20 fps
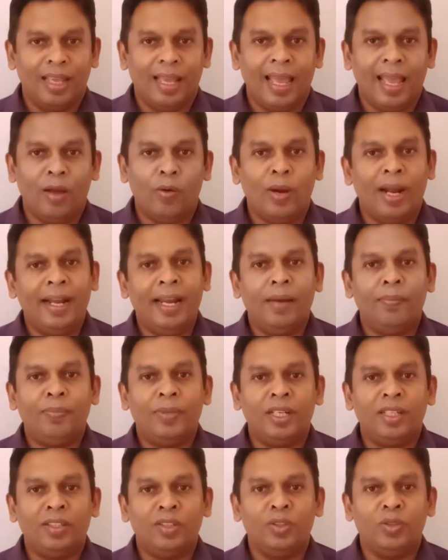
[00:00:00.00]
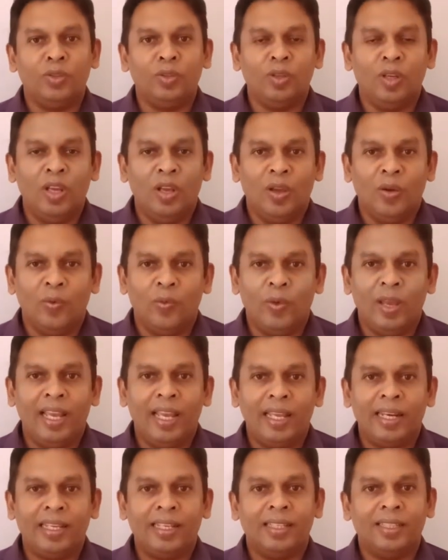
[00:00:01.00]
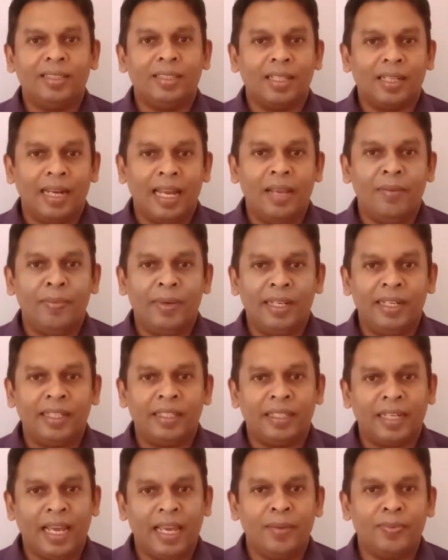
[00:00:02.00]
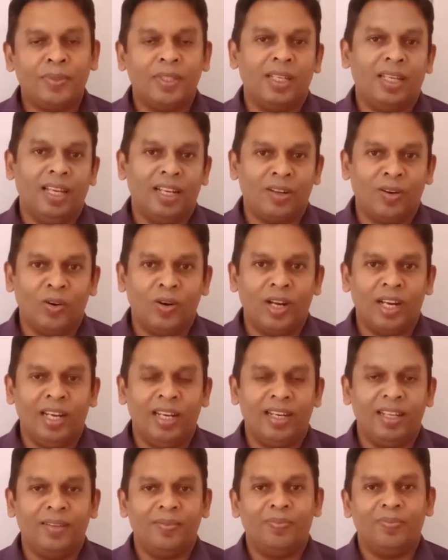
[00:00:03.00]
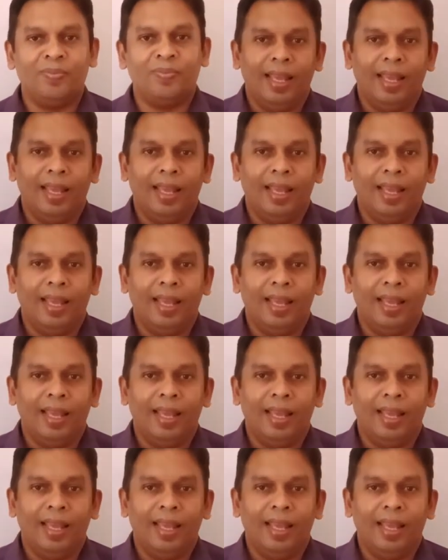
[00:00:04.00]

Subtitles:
have adapted to various climatic types accordingly.